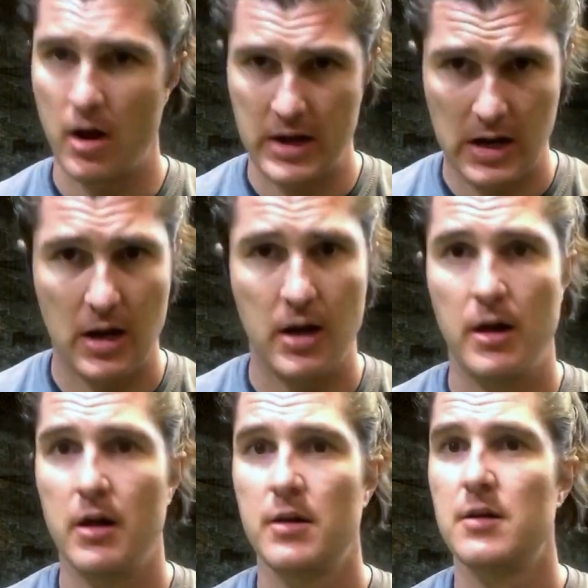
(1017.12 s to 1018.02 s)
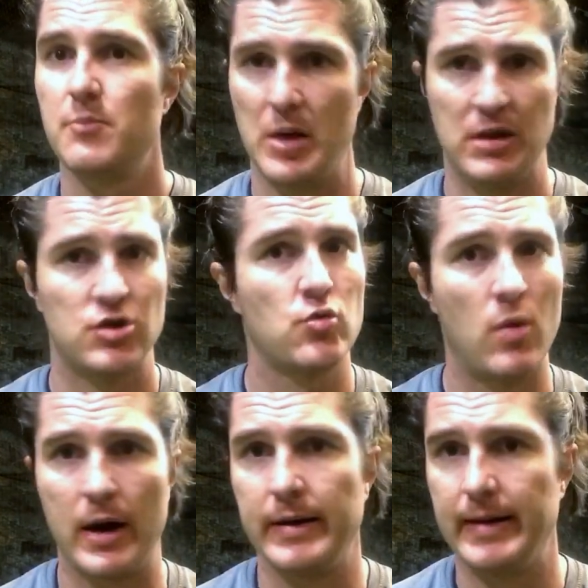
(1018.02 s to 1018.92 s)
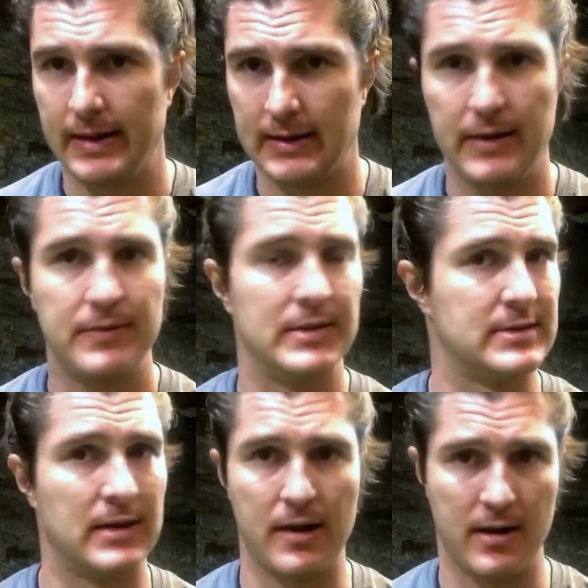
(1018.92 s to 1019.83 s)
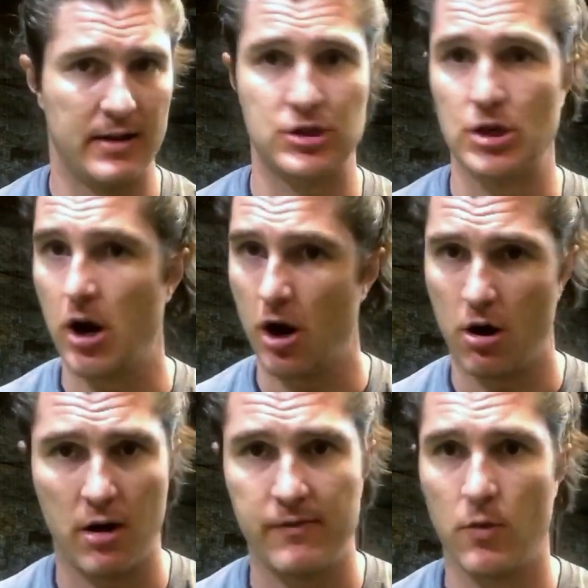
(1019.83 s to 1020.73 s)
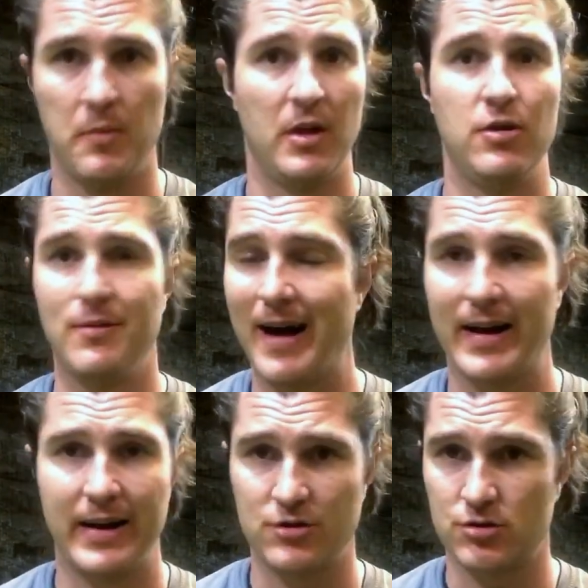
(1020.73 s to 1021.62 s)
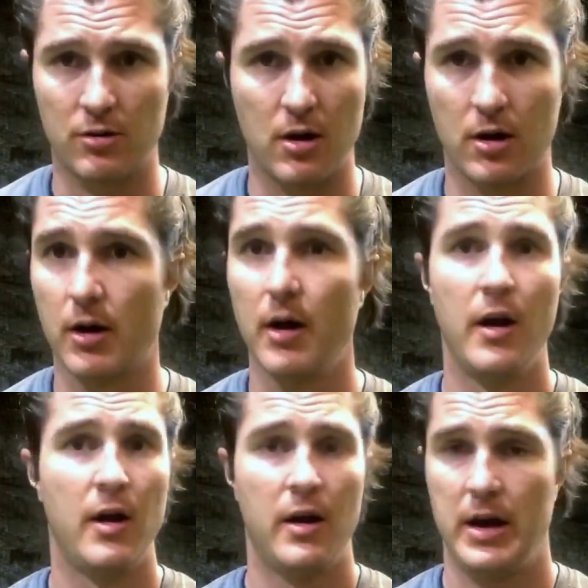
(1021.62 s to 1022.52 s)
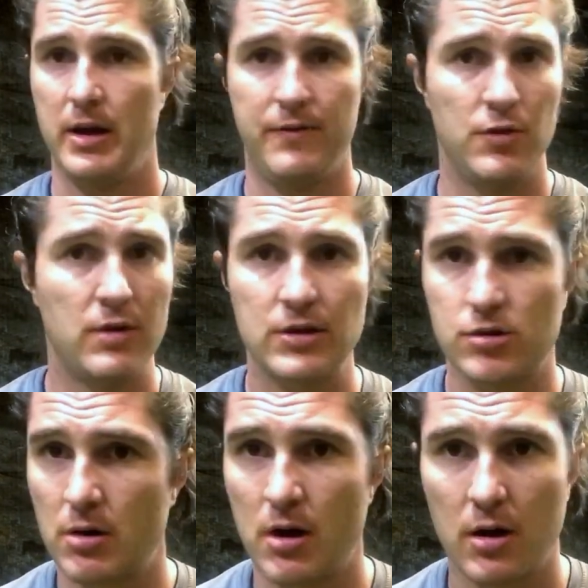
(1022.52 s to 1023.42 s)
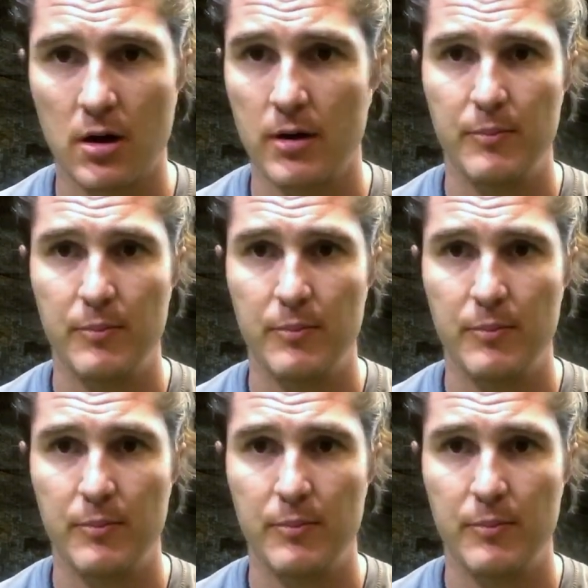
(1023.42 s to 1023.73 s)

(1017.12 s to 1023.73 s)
in bench, squat, deadlift. It's not a hard formula. You've got to get stronger. If you get stronger